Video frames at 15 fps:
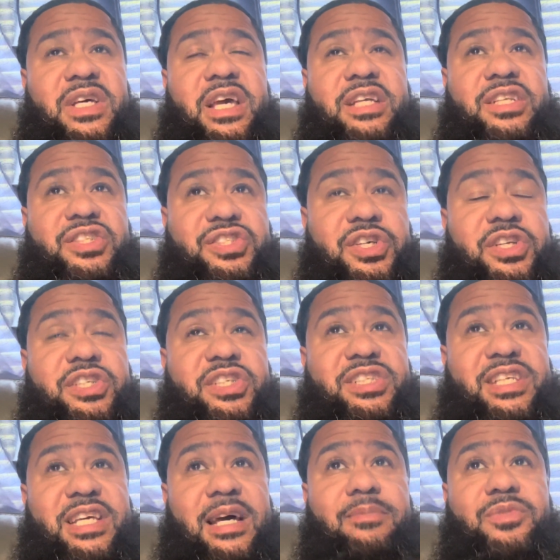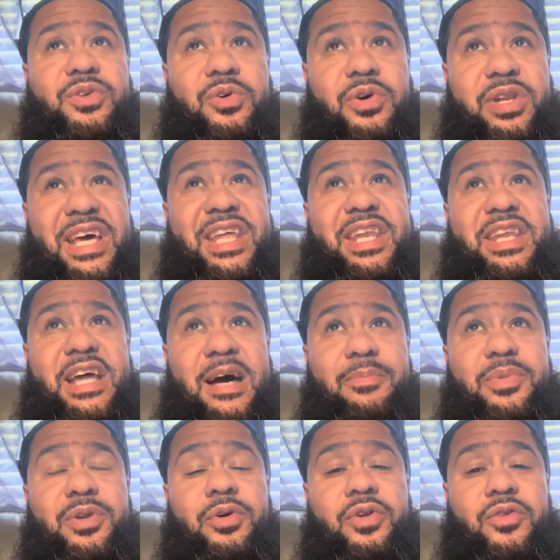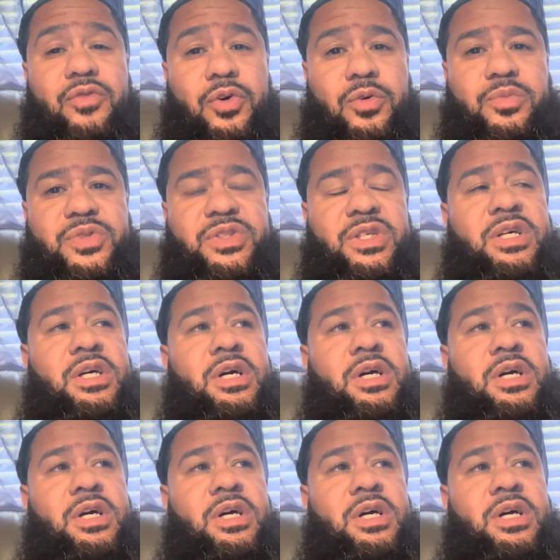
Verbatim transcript: and should have just kept doing that and not been on the ropes,